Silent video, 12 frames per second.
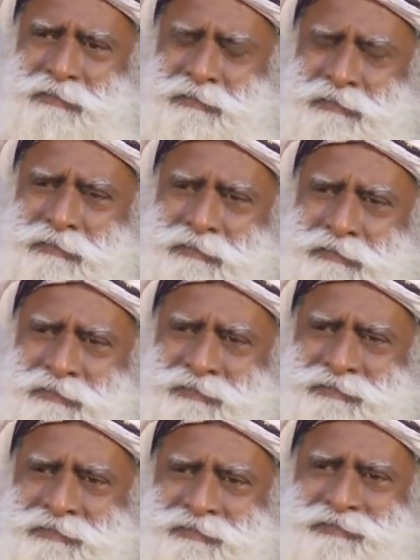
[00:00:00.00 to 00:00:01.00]

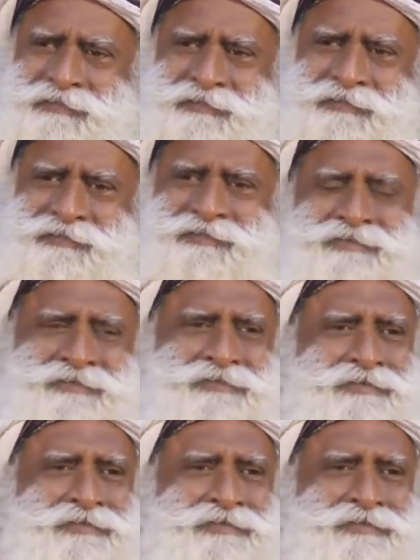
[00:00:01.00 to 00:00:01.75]
[no speech]